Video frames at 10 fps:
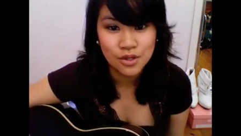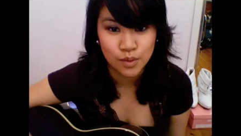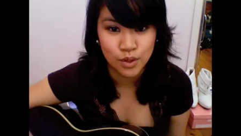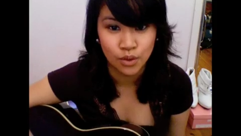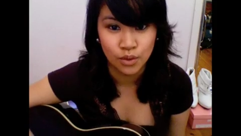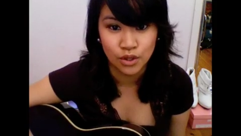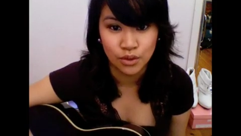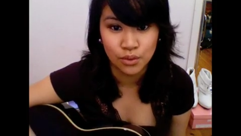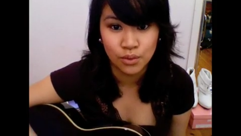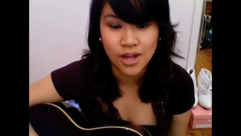Is where we
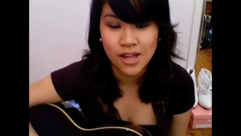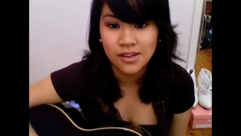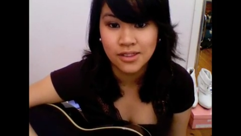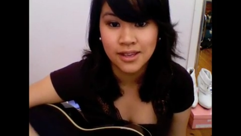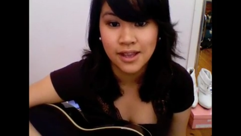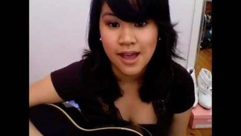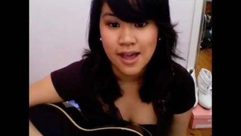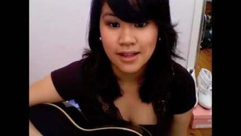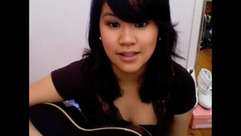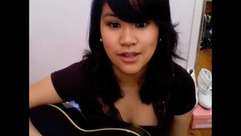do our thing
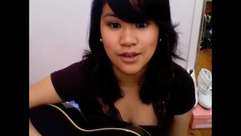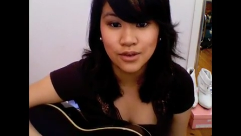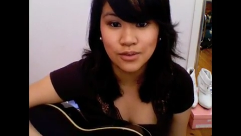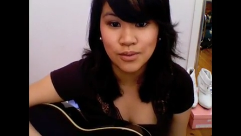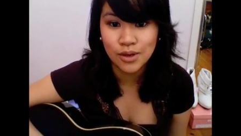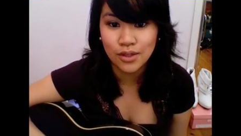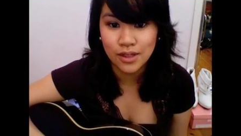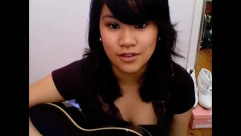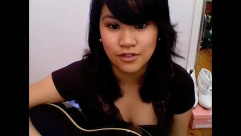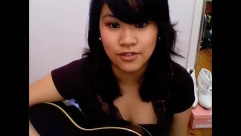a little more
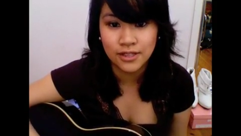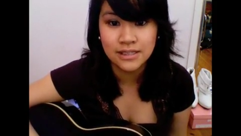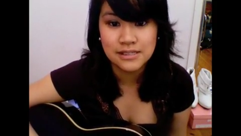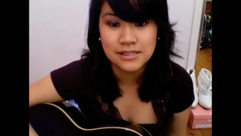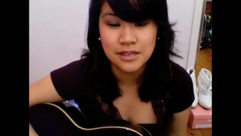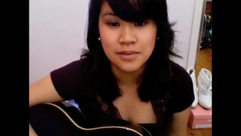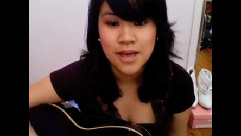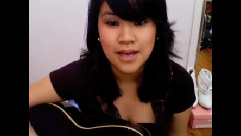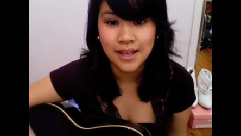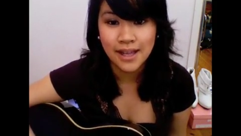than a fling.
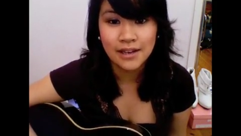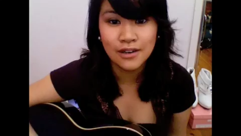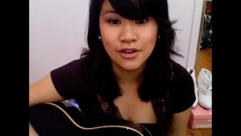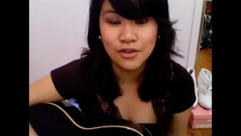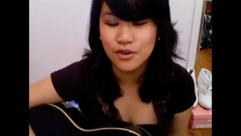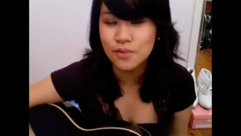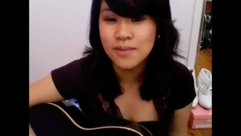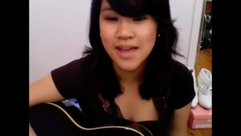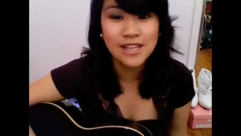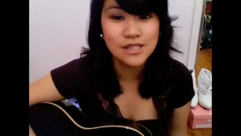Some kind of
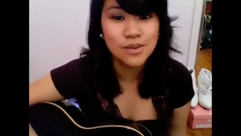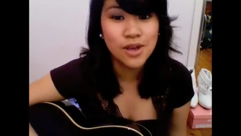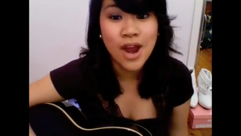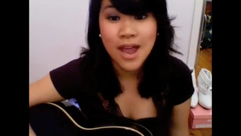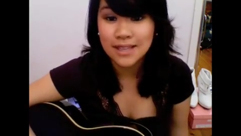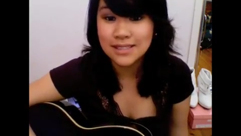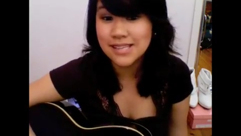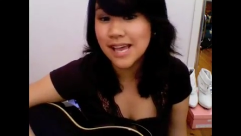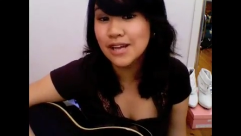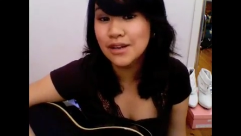romance we're
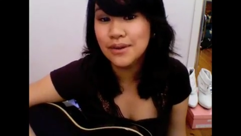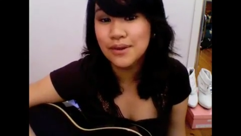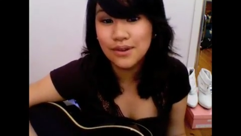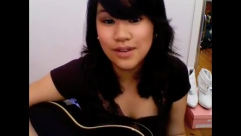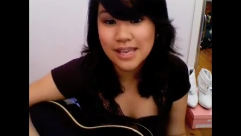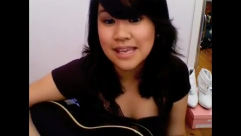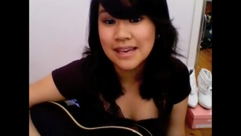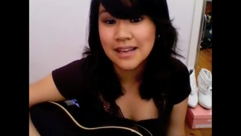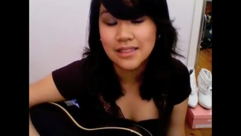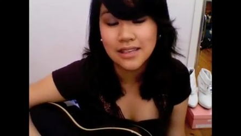entangled
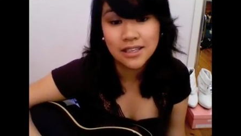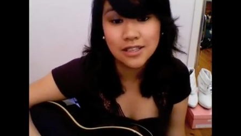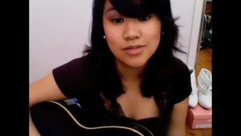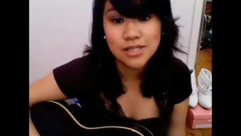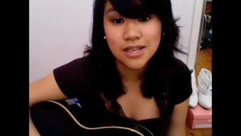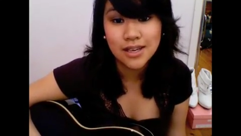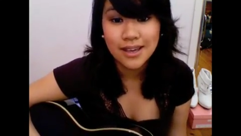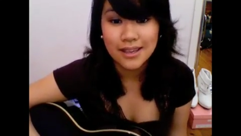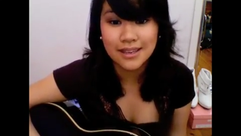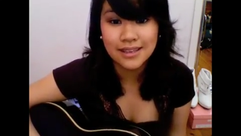in. I think I'm stuck
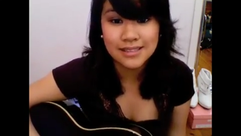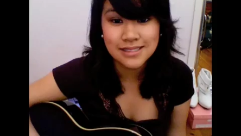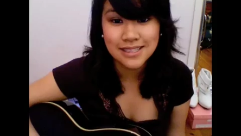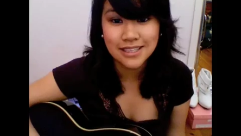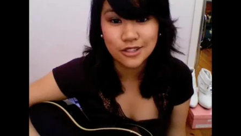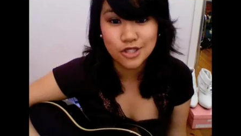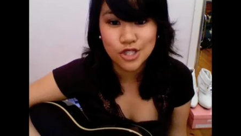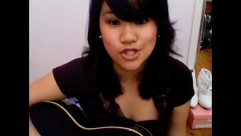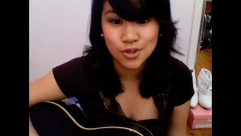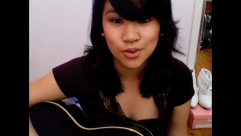in a sticky
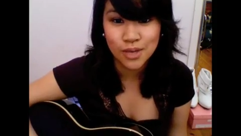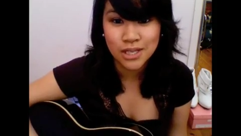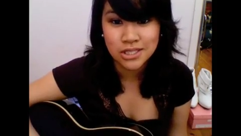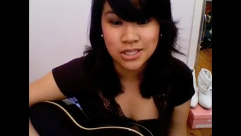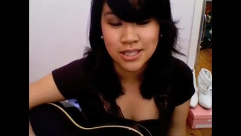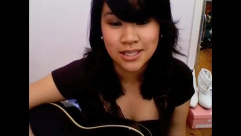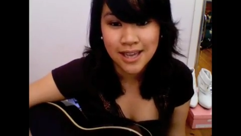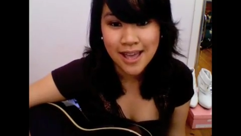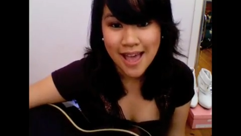situation.